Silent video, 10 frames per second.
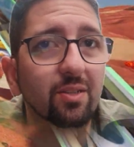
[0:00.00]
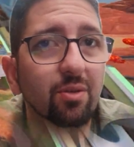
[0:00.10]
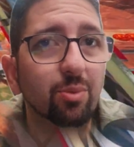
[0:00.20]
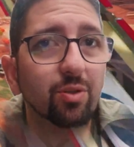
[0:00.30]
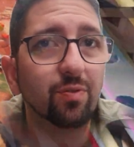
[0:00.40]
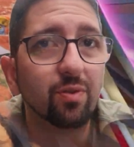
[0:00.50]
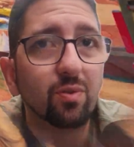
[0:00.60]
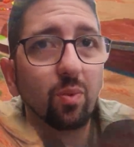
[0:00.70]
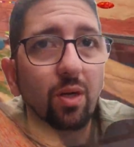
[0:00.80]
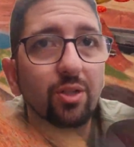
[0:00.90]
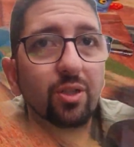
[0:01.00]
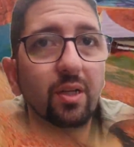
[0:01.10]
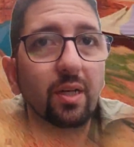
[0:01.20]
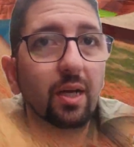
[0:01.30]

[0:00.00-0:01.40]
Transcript: It's so beautiful to watch.